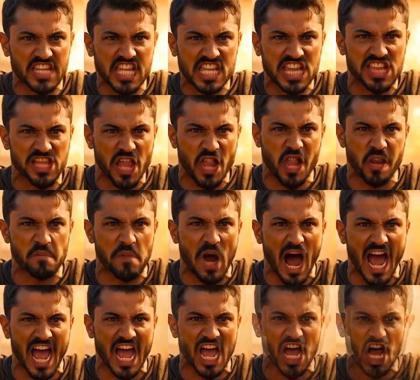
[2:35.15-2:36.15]
Benzi
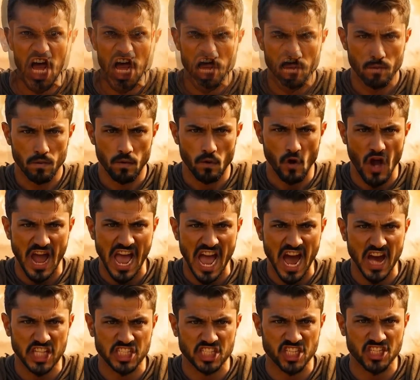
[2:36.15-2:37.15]
advised her to rest
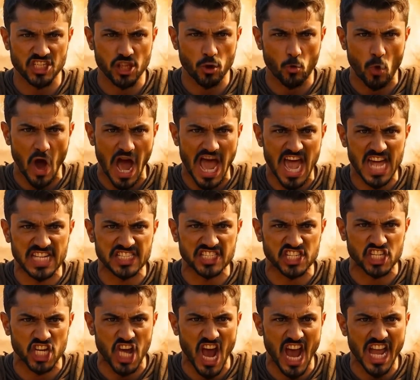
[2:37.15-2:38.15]
and regain her
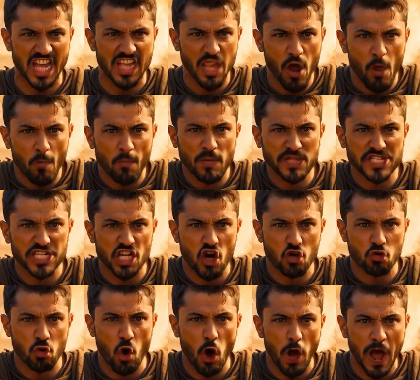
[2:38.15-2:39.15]
strength.
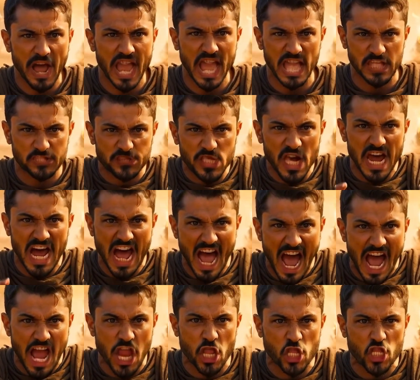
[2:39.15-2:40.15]
"The battle is far
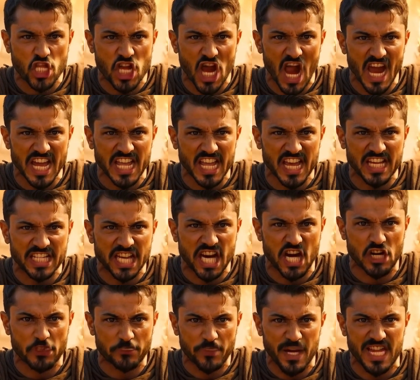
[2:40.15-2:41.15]
from over," he
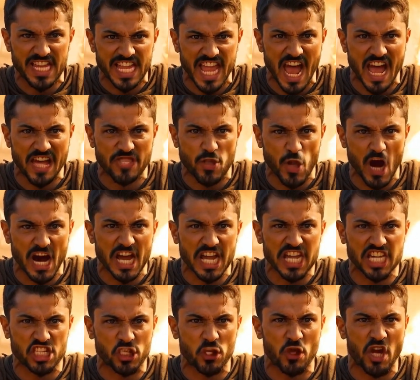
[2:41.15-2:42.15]
said, leaving her with
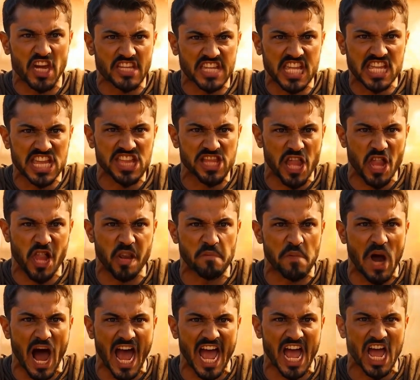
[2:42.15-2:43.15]
words of encouragement.